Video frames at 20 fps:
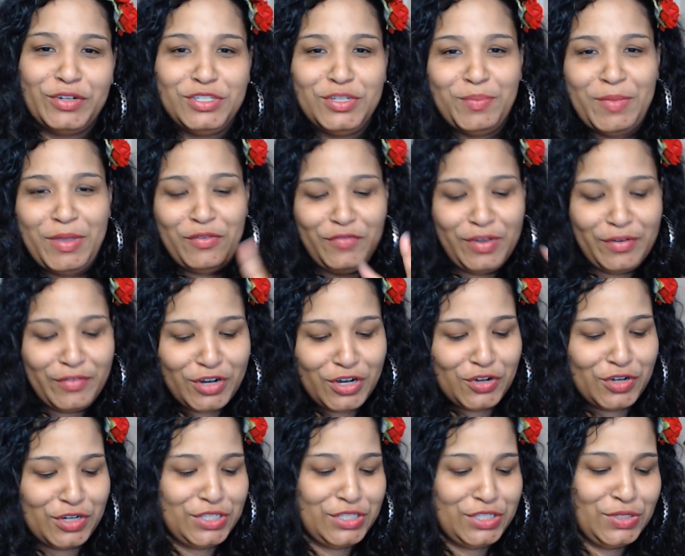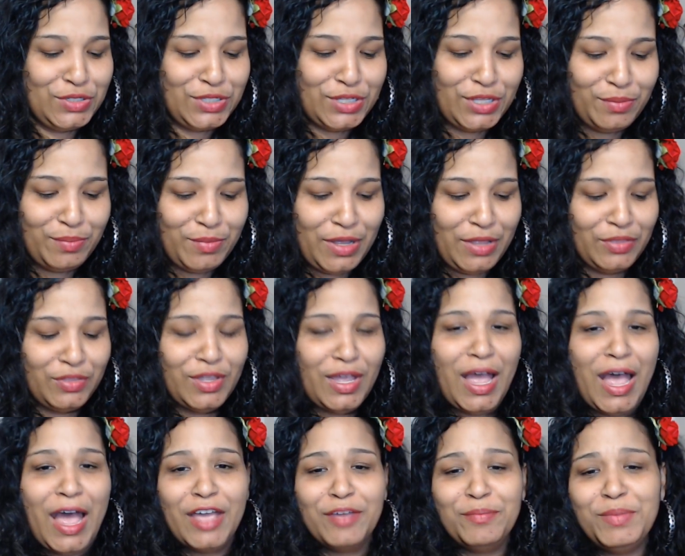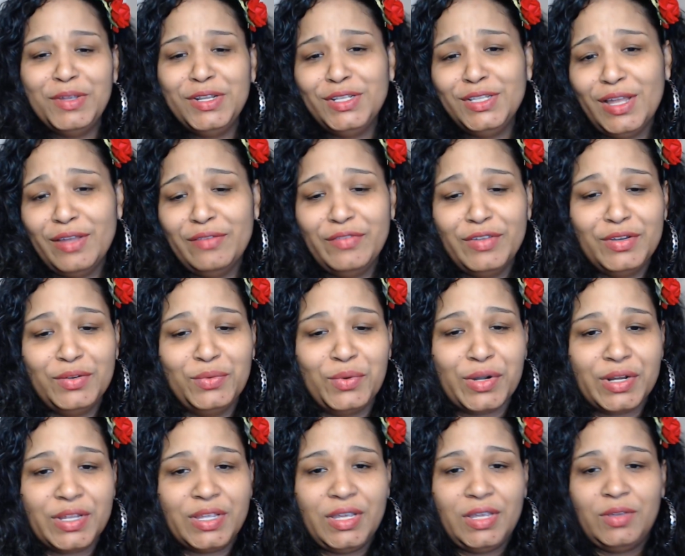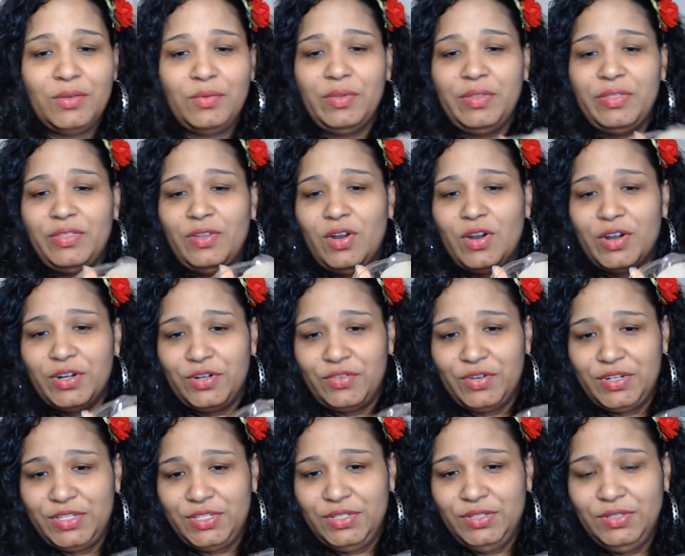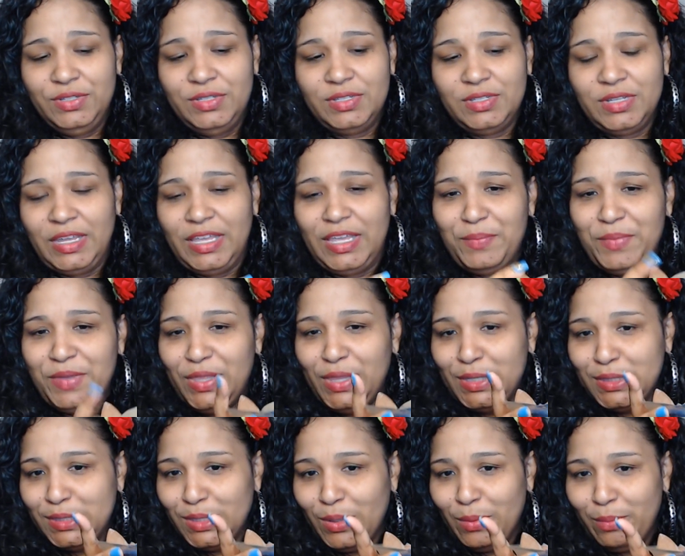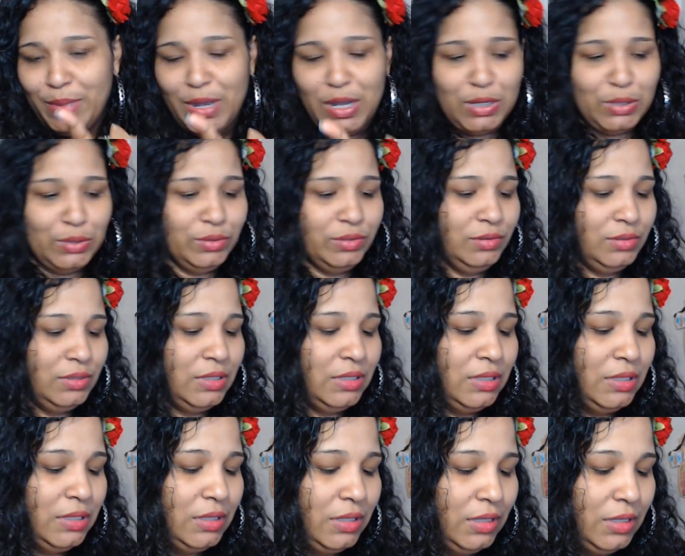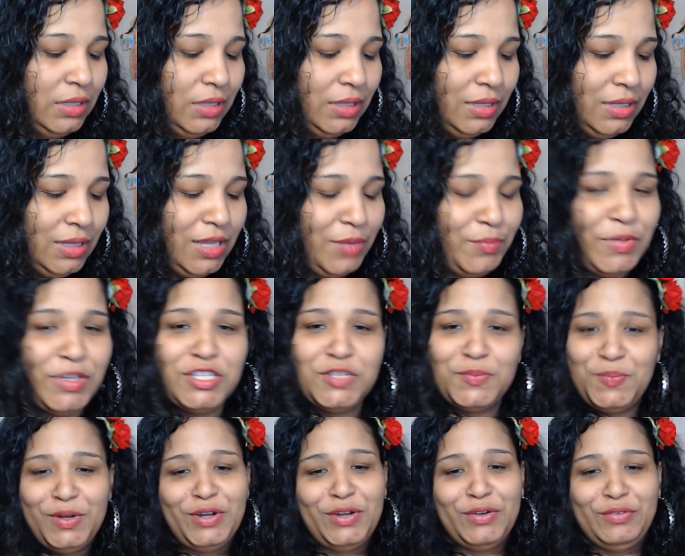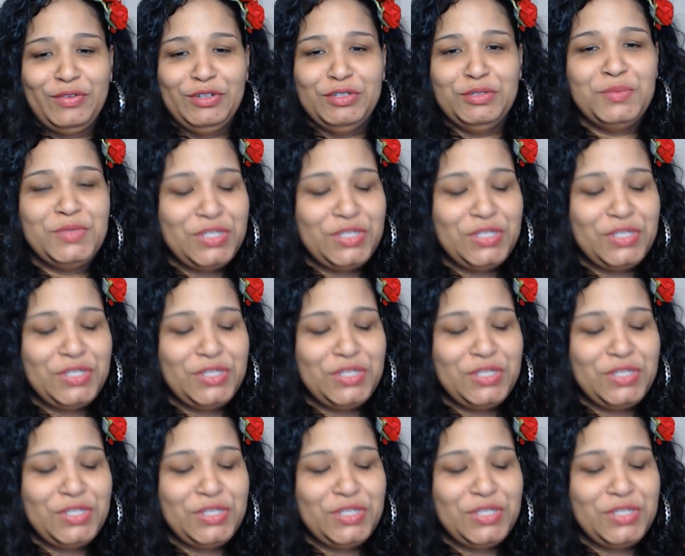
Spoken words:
So my favorite crystals of the month. I've been loving working with heart crystals. I keep this little bowl in my spirit room.